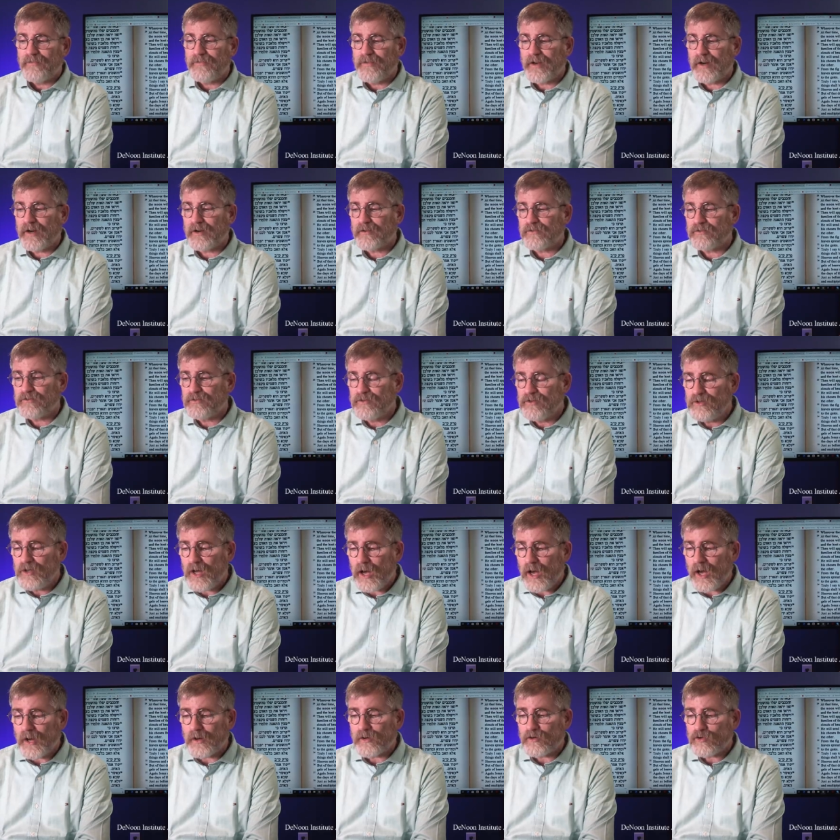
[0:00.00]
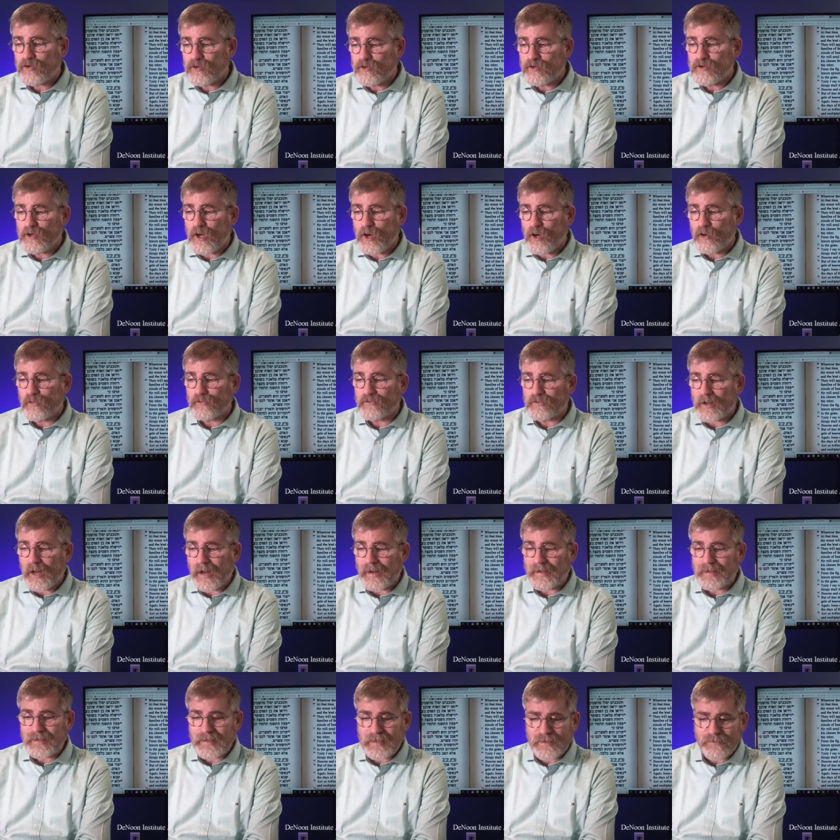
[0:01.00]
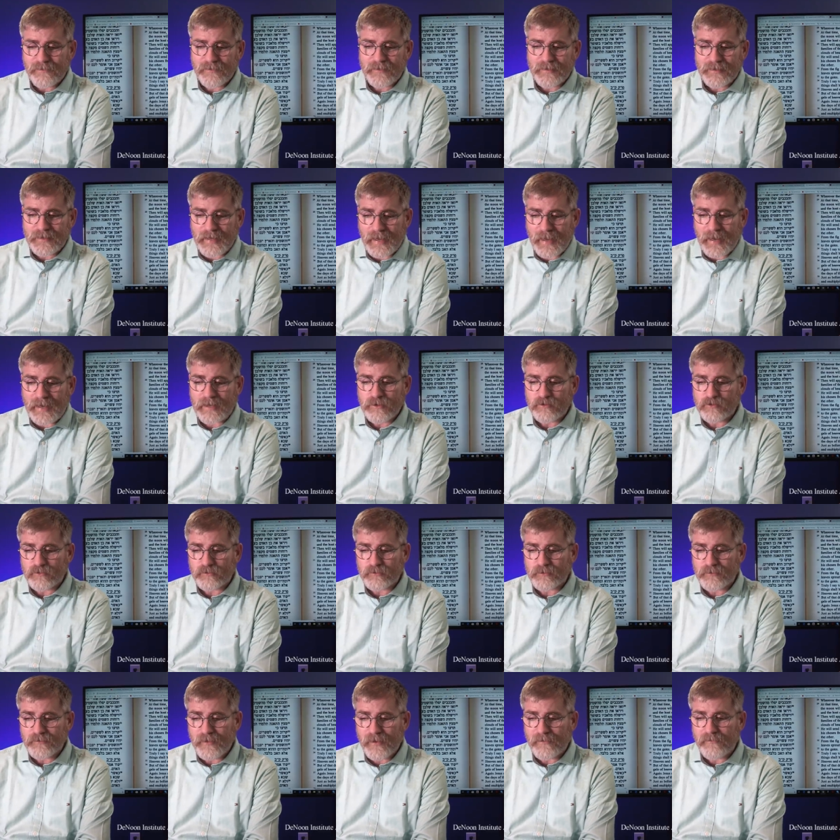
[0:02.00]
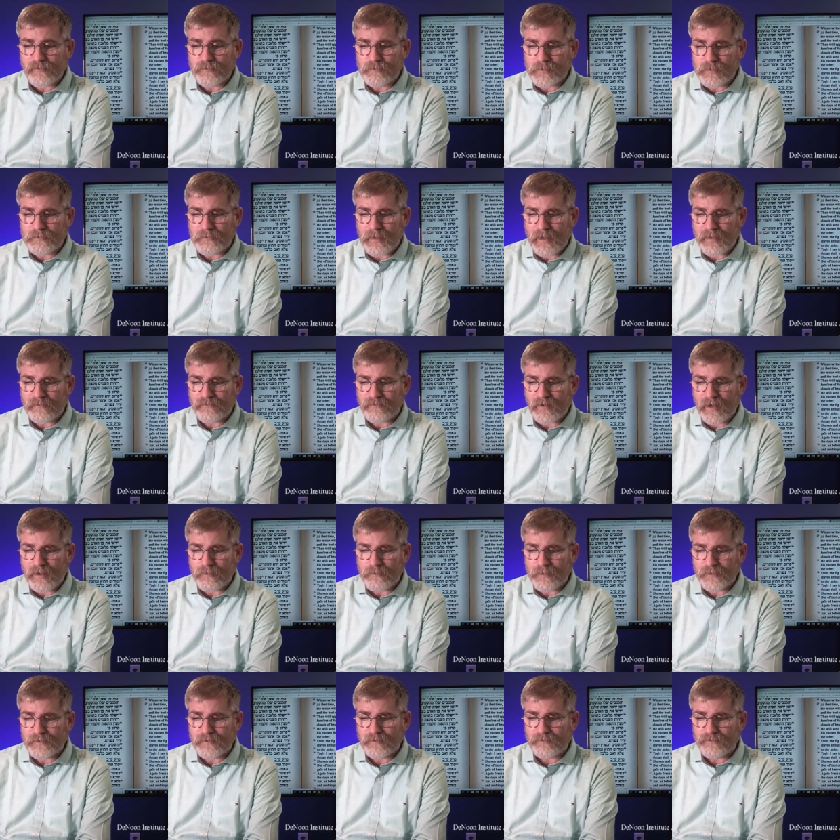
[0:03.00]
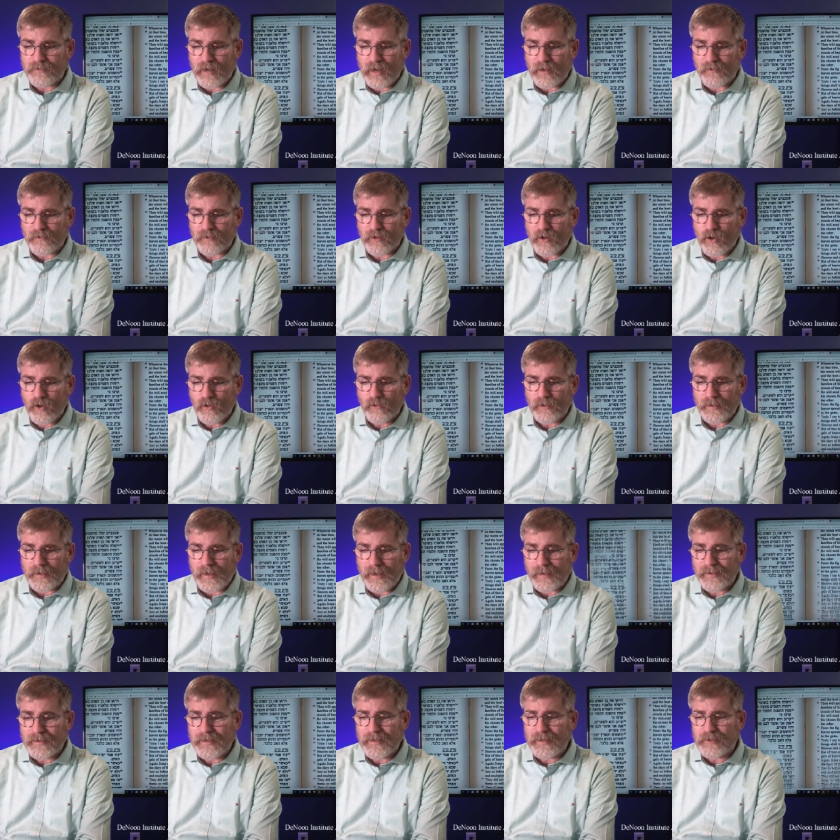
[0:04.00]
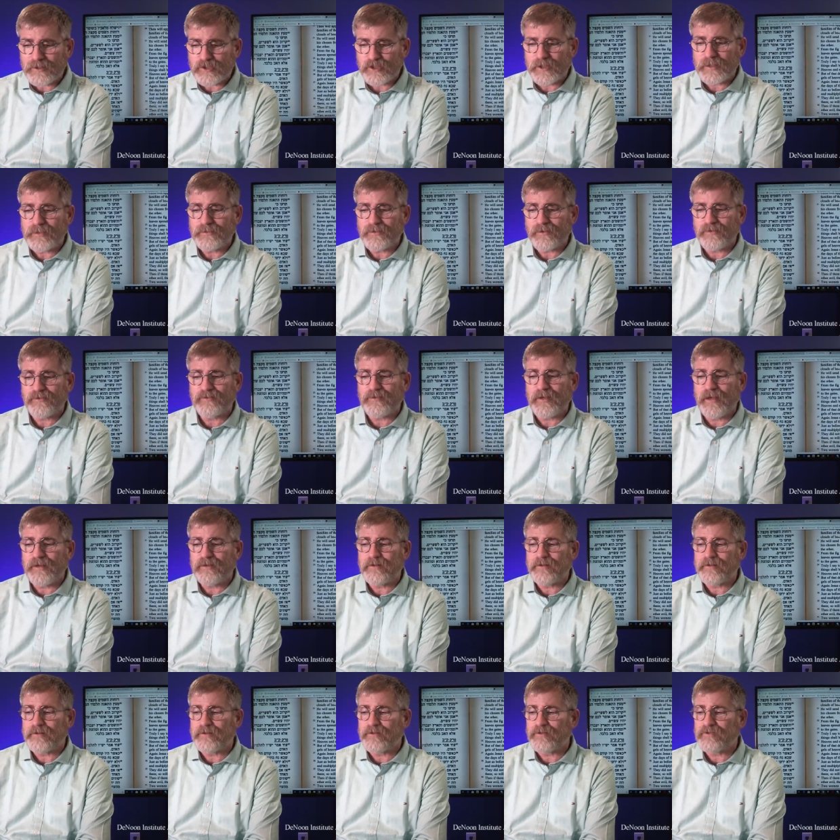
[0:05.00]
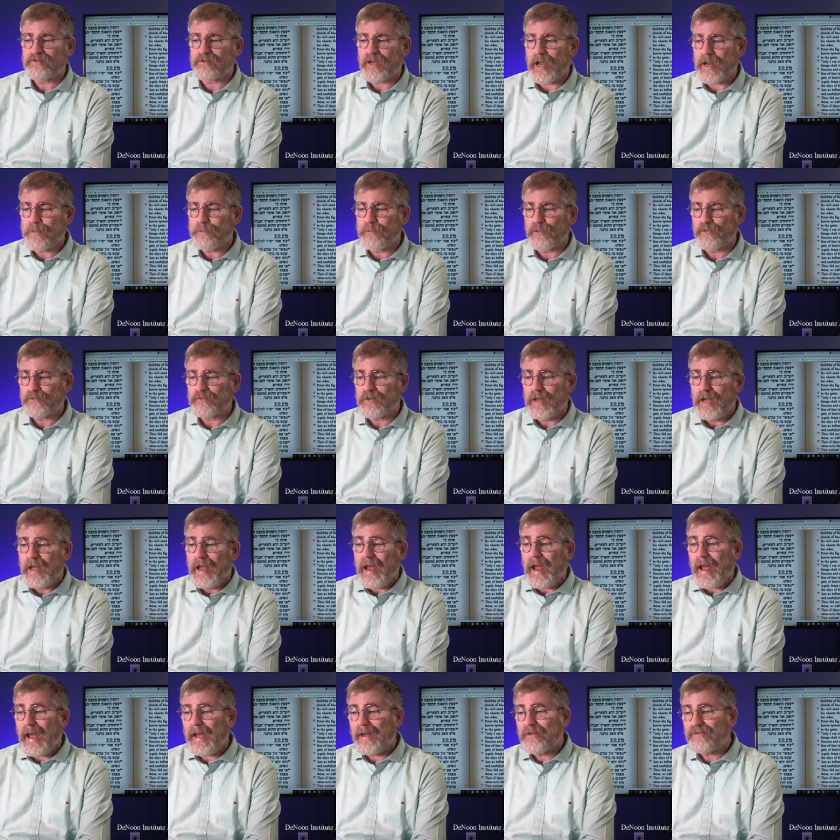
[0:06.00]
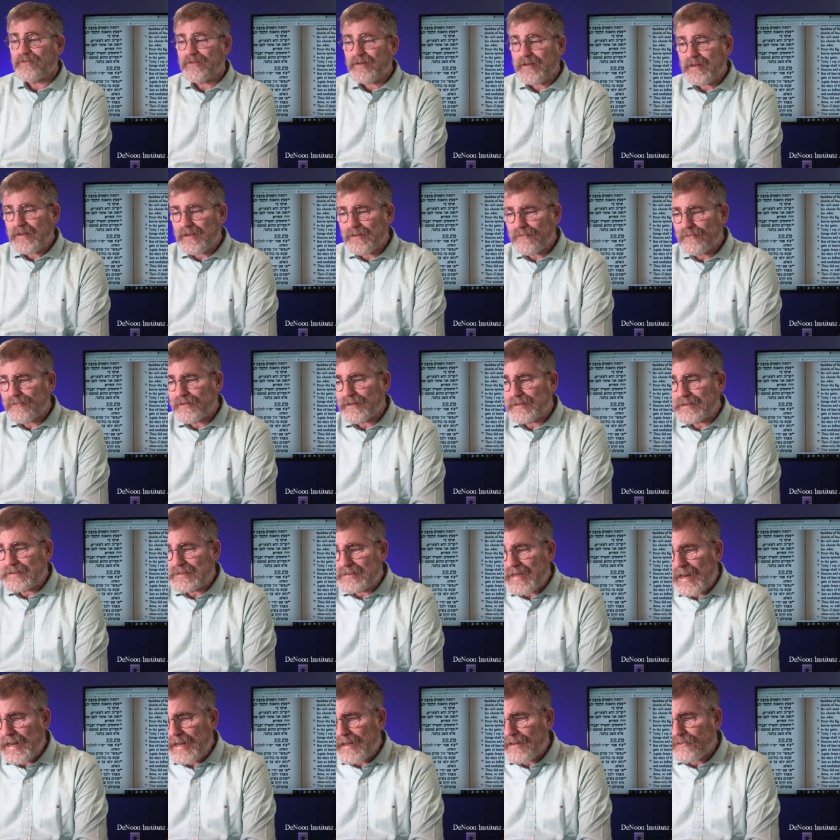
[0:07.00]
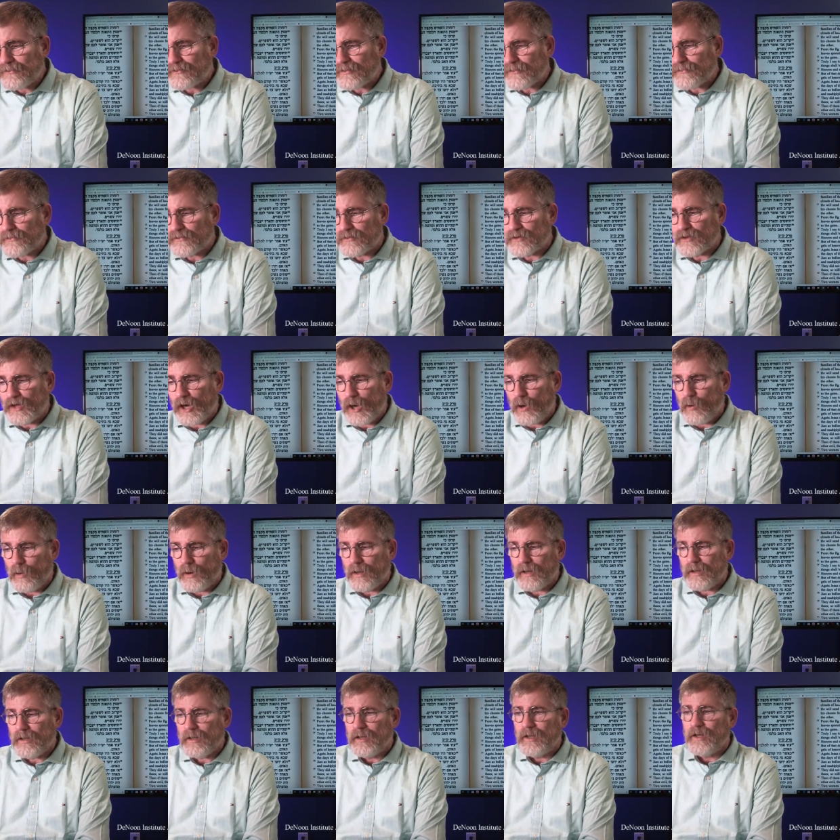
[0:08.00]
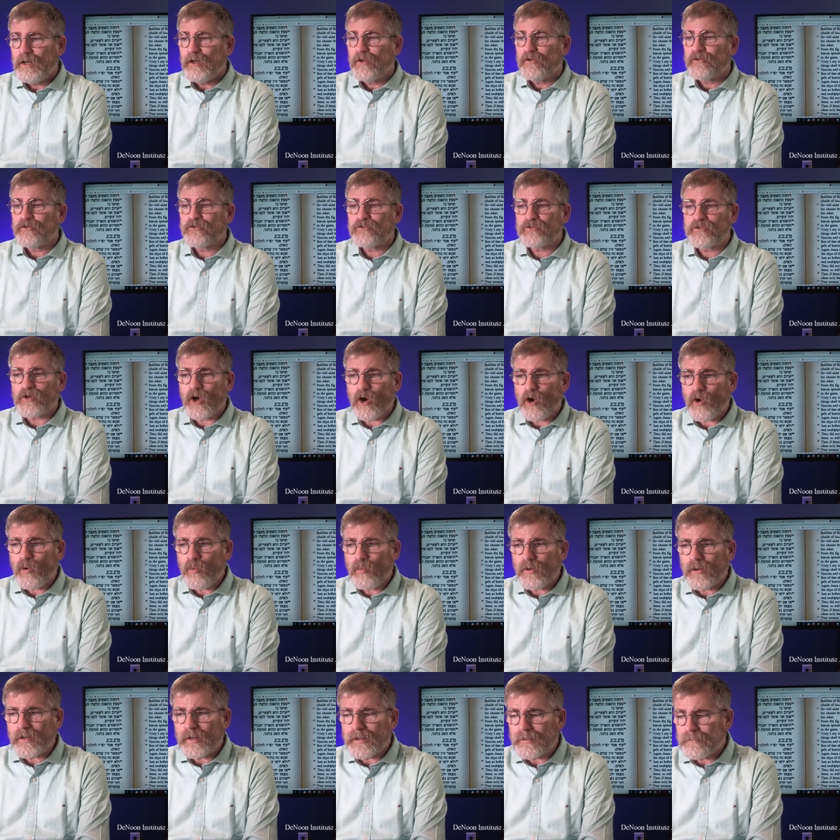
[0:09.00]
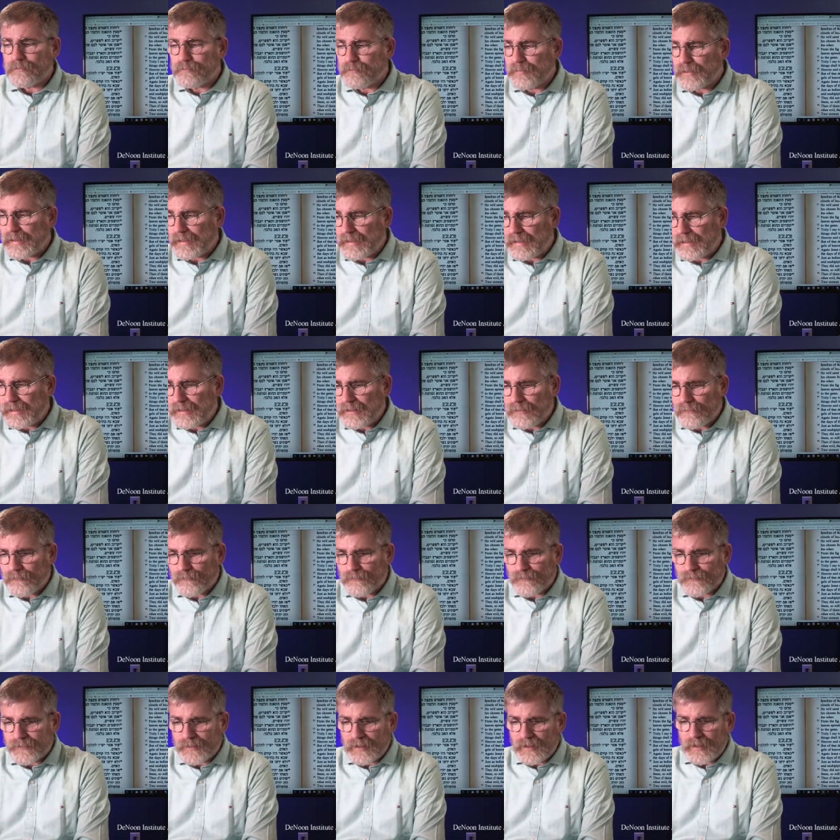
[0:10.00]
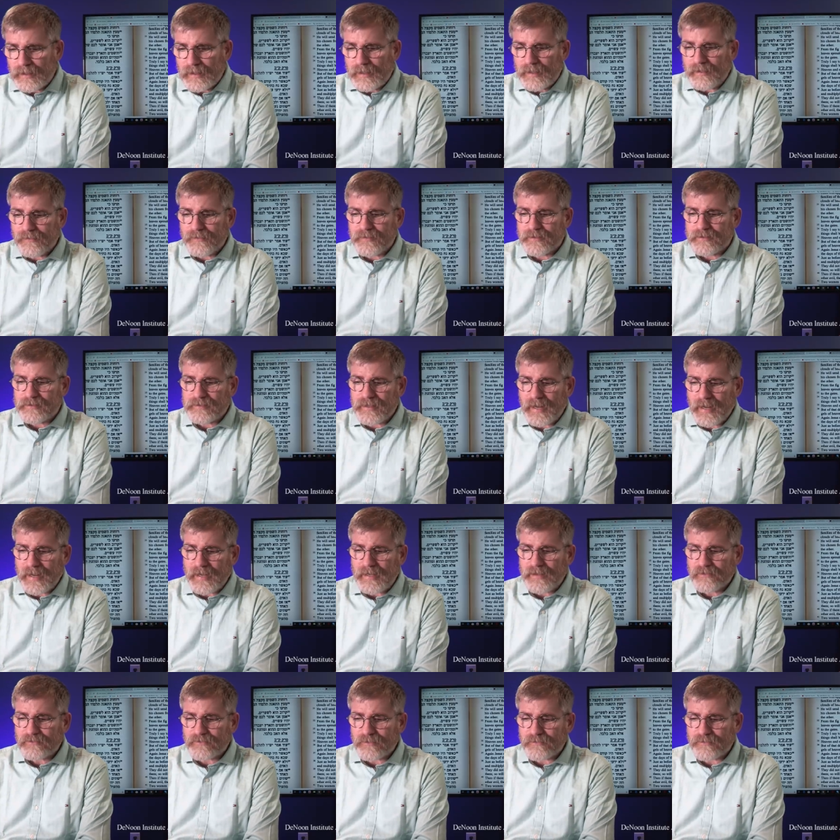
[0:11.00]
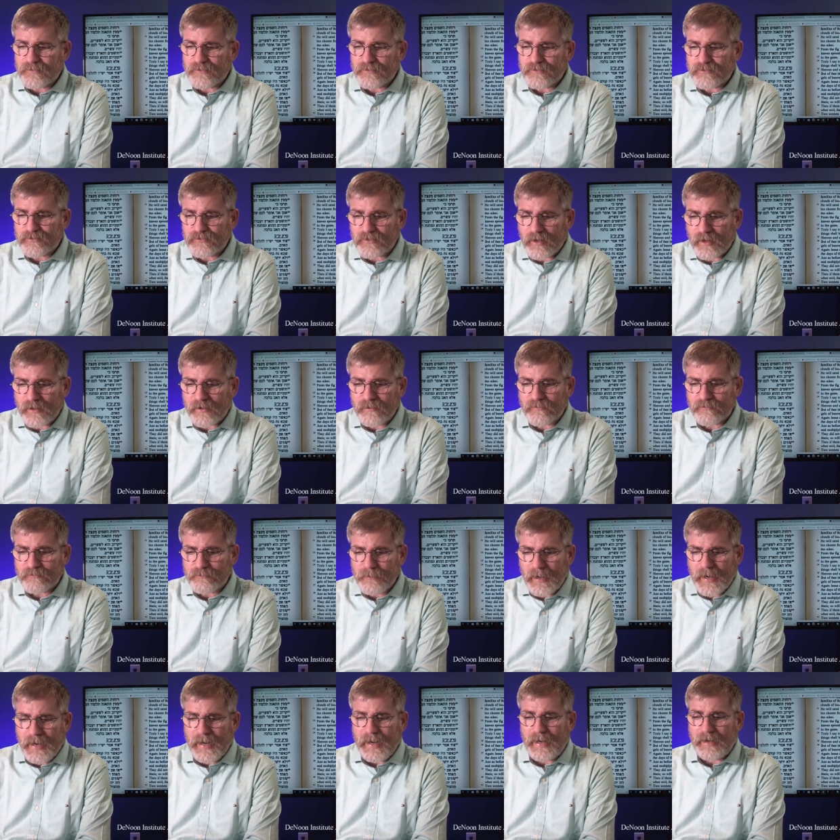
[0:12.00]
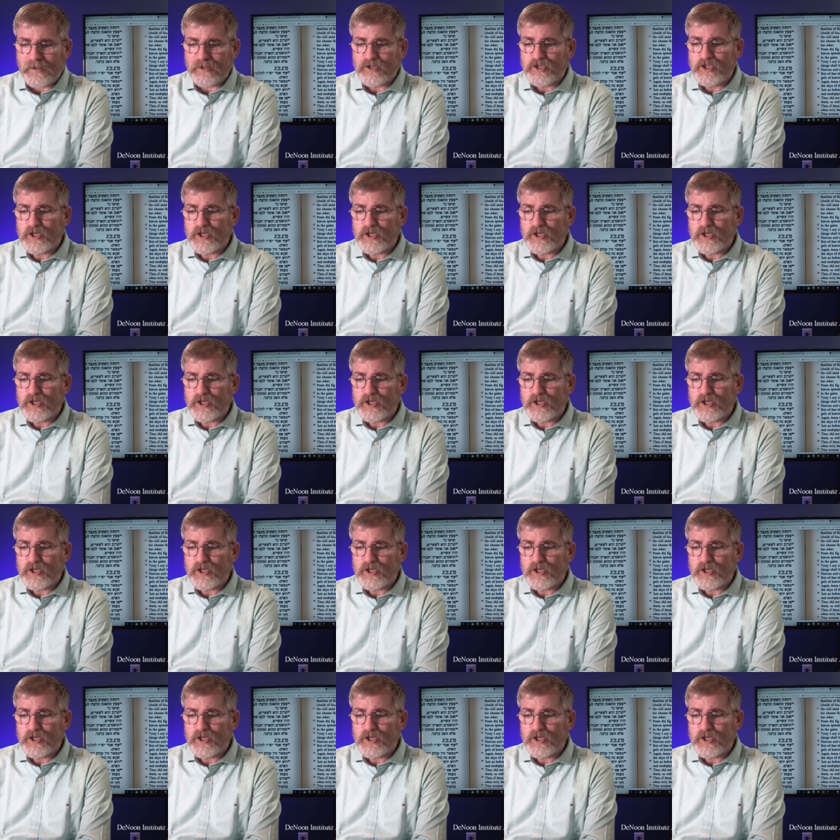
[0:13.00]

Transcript: there is none who knows, not even the angels of heaven, but my father, but the Father only. Again, Jesus said to the disciples, As in the days of Noah, so will it be in the days of the Son of Man.